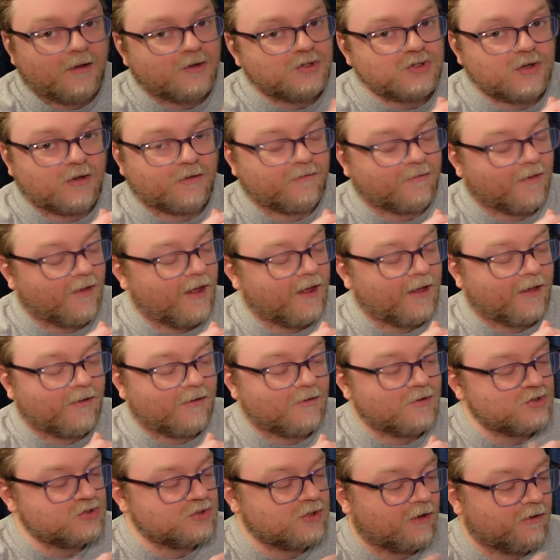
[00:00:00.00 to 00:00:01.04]
Just
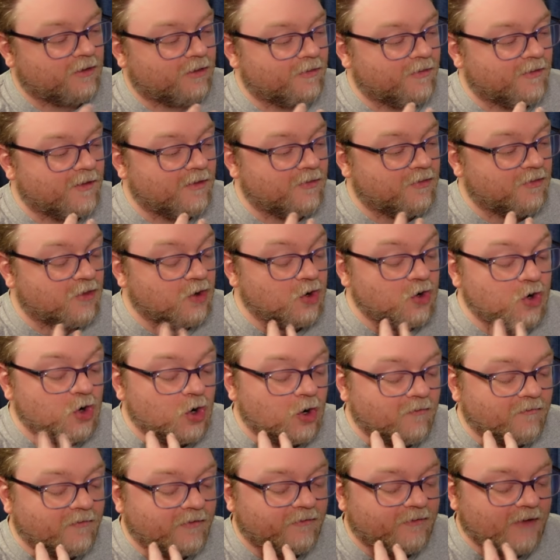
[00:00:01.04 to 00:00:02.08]
like, just the
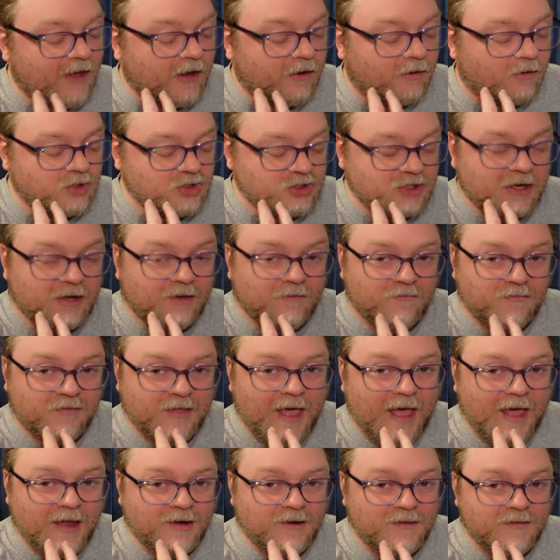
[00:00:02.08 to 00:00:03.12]
nervous energy of
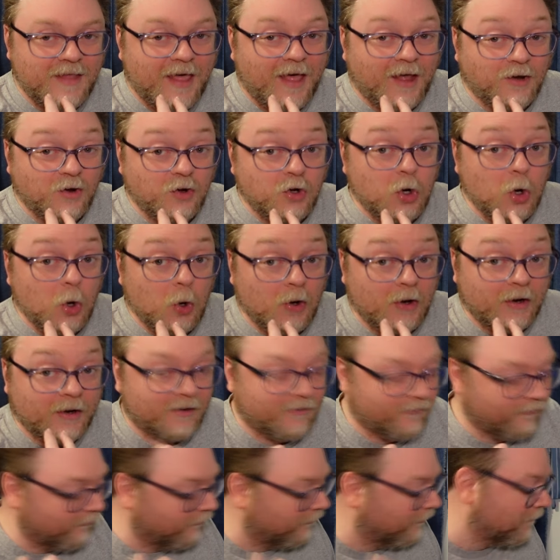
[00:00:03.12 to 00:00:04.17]
that
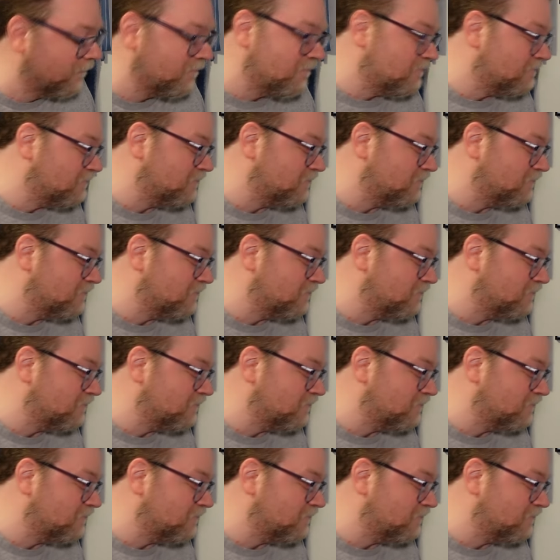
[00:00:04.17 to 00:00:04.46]
noise.